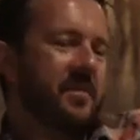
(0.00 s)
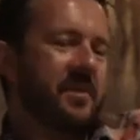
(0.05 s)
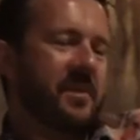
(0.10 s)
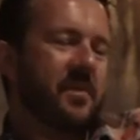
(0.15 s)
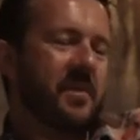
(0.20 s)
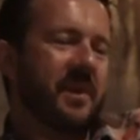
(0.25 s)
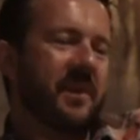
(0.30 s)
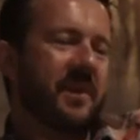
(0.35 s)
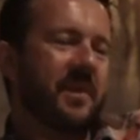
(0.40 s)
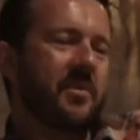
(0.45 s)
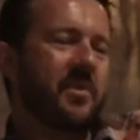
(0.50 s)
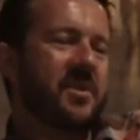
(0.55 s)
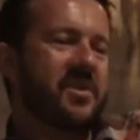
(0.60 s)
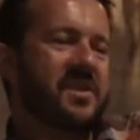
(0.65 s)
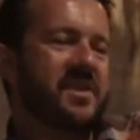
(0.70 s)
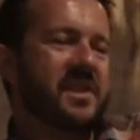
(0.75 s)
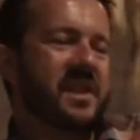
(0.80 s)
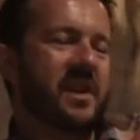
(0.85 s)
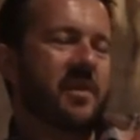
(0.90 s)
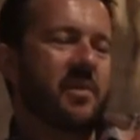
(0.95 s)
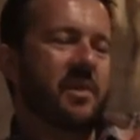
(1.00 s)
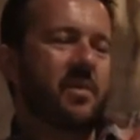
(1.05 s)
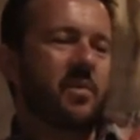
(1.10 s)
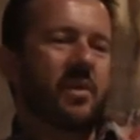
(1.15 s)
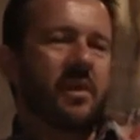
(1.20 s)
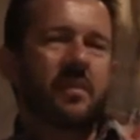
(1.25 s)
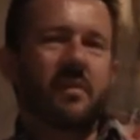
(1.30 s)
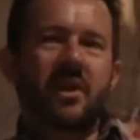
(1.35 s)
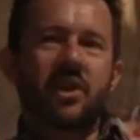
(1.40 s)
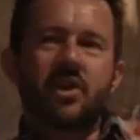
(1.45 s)
The big thing with us is that we
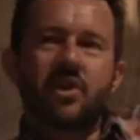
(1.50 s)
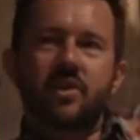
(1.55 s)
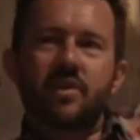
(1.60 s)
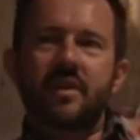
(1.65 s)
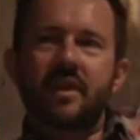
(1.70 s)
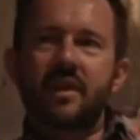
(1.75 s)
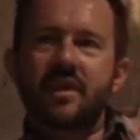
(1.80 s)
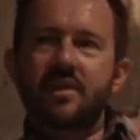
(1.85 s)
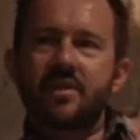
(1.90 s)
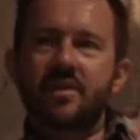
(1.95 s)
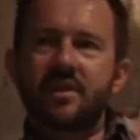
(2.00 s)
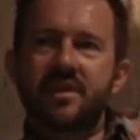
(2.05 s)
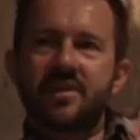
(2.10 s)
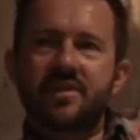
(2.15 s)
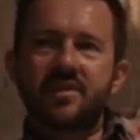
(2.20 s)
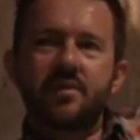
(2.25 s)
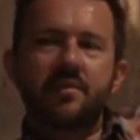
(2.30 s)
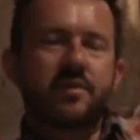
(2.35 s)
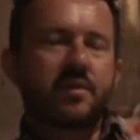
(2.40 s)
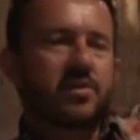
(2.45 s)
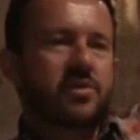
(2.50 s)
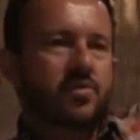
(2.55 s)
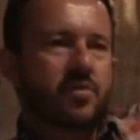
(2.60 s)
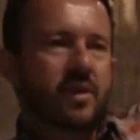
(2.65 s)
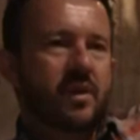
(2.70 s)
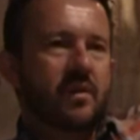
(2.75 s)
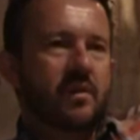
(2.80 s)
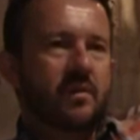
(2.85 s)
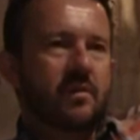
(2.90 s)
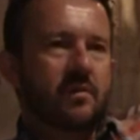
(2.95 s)
want to make sure that it still feels
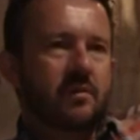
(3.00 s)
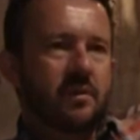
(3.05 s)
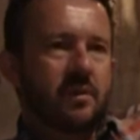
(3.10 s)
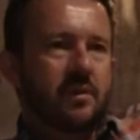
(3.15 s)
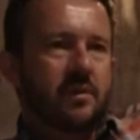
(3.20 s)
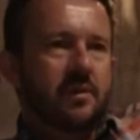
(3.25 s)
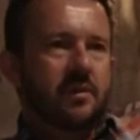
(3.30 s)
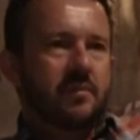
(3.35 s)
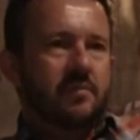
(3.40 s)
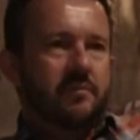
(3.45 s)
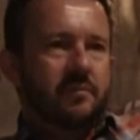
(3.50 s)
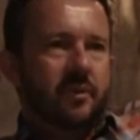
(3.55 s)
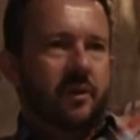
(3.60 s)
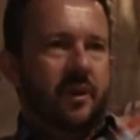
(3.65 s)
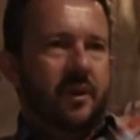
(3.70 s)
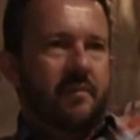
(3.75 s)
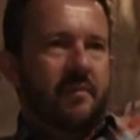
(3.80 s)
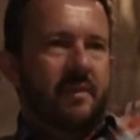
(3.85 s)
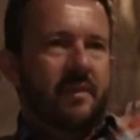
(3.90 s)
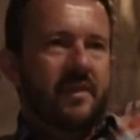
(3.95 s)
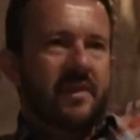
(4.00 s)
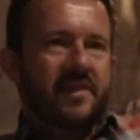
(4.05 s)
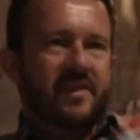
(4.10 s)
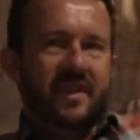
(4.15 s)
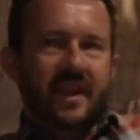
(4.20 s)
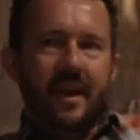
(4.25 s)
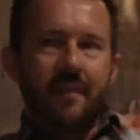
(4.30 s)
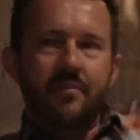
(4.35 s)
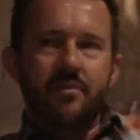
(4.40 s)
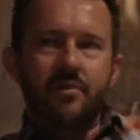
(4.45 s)
real, right? And these
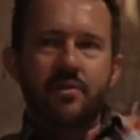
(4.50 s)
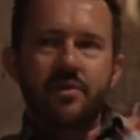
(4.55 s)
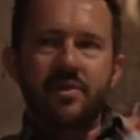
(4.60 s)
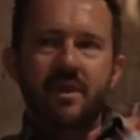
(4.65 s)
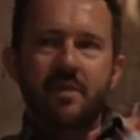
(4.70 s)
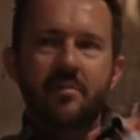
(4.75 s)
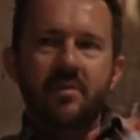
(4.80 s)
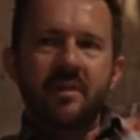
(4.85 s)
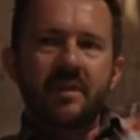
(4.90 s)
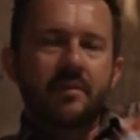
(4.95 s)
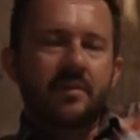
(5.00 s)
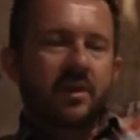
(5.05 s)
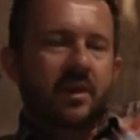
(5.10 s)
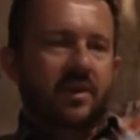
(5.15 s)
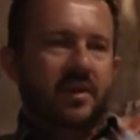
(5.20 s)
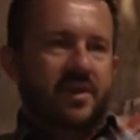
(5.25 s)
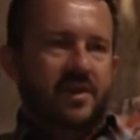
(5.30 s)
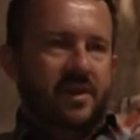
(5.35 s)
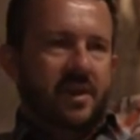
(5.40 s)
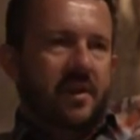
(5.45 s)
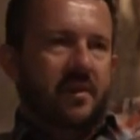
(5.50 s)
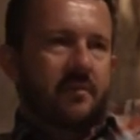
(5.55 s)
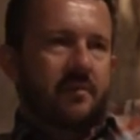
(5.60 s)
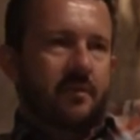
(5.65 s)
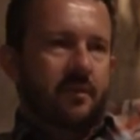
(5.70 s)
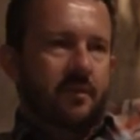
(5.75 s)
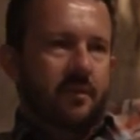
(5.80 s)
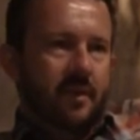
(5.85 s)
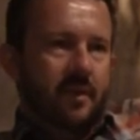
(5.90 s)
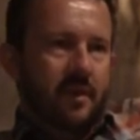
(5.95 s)
scavengers have been living on this island
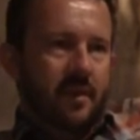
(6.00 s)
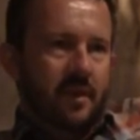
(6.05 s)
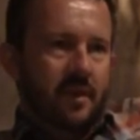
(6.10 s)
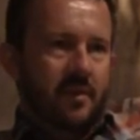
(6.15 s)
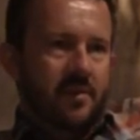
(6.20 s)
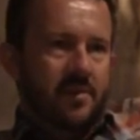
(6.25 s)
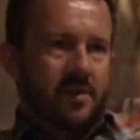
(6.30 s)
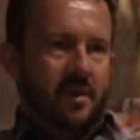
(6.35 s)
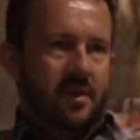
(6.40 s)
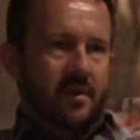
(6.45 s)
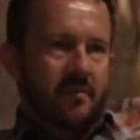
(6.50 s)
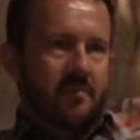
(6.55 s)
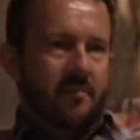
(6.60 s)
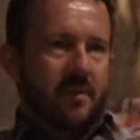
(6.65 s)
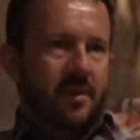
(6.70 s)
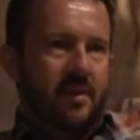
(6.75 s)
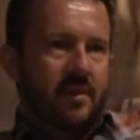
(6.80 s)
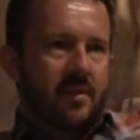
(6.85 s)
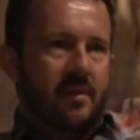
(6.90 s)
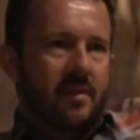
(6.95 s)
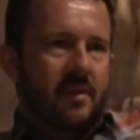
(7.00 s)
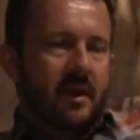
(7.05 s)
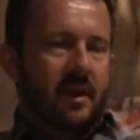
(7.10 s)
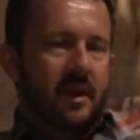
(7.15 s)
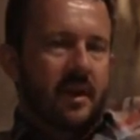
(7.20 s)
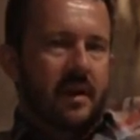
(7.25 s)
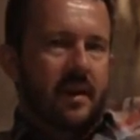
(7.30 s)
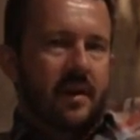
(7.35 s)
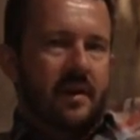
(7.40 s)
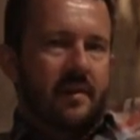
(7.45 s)
for a very long time,
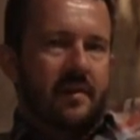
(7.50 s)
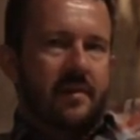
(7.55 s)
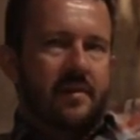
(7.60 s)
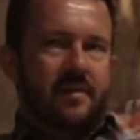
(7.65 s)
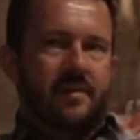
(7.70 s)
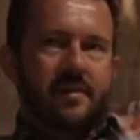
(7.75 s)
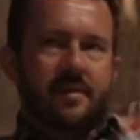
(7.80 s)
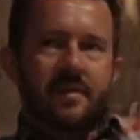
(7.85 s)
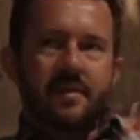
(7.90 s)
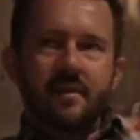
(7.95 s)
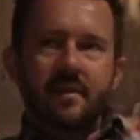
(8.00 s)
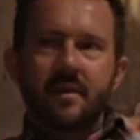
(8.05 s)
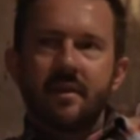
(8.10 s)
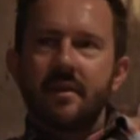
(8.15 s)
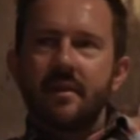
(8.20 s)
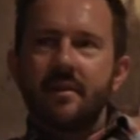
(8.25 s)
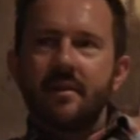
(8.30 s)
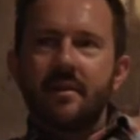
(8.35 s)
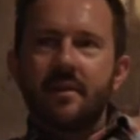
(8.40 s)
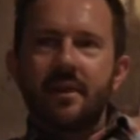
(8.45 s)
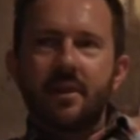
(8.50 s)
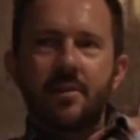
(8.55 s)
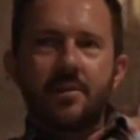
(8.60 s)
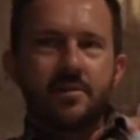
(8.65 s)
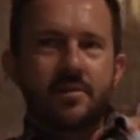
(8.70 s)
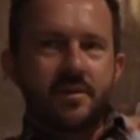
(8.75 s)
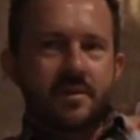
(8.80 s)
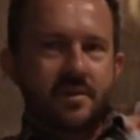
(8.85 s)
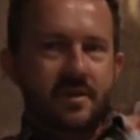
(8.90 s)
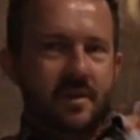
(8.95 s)
and
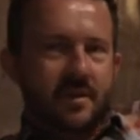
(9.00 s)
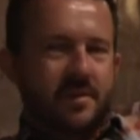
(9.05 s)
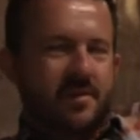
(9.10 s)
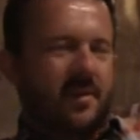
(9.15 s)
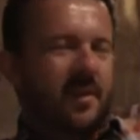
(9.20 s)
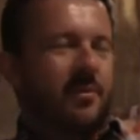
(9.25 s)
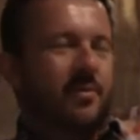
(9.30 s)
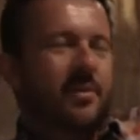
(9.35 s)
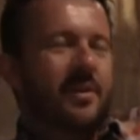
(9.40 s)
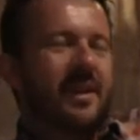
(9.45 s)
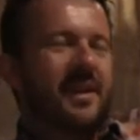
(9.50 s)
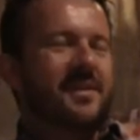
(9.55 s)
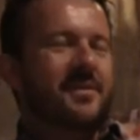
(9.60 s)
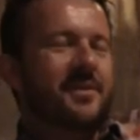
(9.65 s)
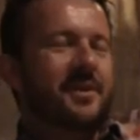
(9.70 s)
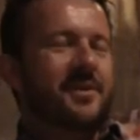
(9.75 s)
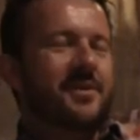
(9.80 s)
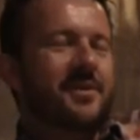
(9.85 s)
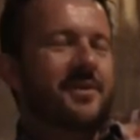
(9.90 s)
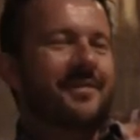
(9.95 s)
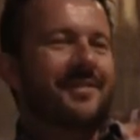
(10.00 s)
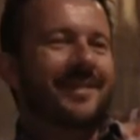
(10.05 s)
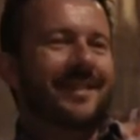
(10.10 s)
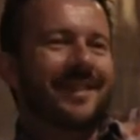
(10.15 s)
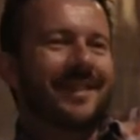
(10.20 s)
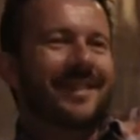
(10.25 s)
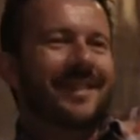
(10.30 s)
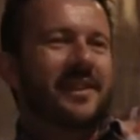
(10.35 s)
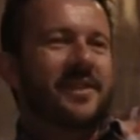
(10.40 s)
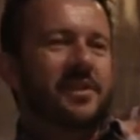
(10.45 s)
she's telling us you got one last question.
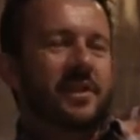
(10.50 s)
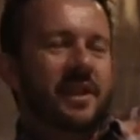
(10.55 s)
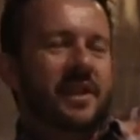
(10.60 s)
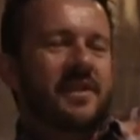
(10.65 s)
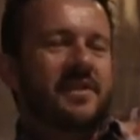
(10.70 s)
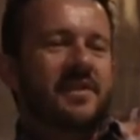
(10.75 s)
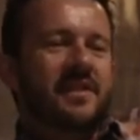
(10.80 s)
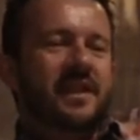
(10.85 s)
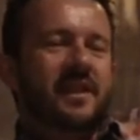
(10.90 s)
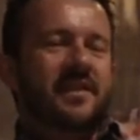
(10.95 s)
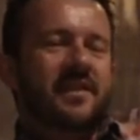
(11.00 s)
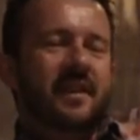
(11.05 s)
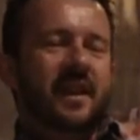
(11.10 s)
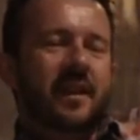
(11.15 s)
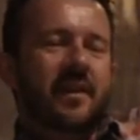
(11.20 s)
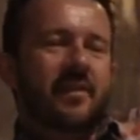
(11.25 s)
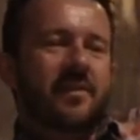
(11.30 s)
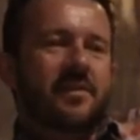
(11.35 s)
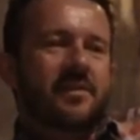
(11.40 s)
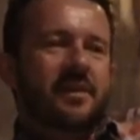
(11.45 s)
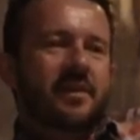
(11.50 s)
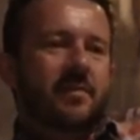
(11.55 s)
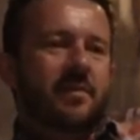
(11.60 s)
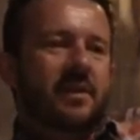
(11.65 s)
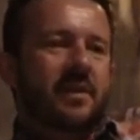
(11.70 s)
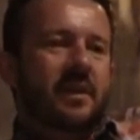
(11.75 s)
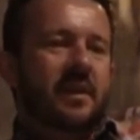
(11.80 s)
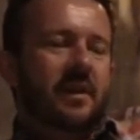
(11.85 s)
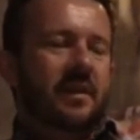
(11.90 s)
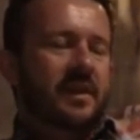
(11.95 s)
So these characters have
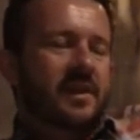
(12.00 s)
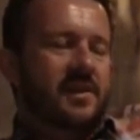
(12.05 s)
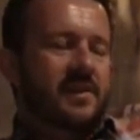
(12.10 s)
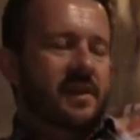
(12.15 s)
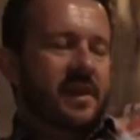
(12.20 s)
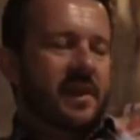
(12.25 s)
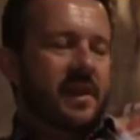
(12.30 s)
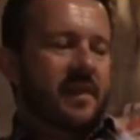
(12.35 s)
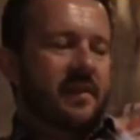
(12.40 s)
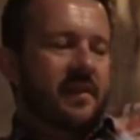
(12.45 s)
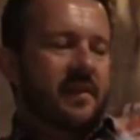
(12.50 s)
been these